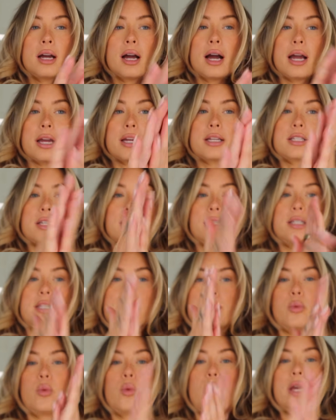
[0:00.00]
I accidentally
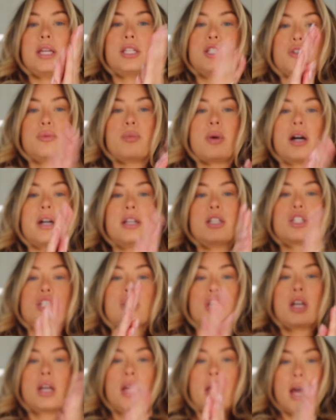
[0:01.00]
did way too
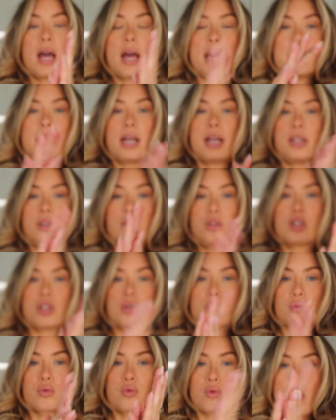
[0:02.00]
much. And then you
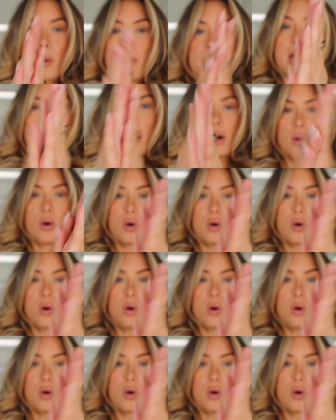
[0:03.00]
just rub that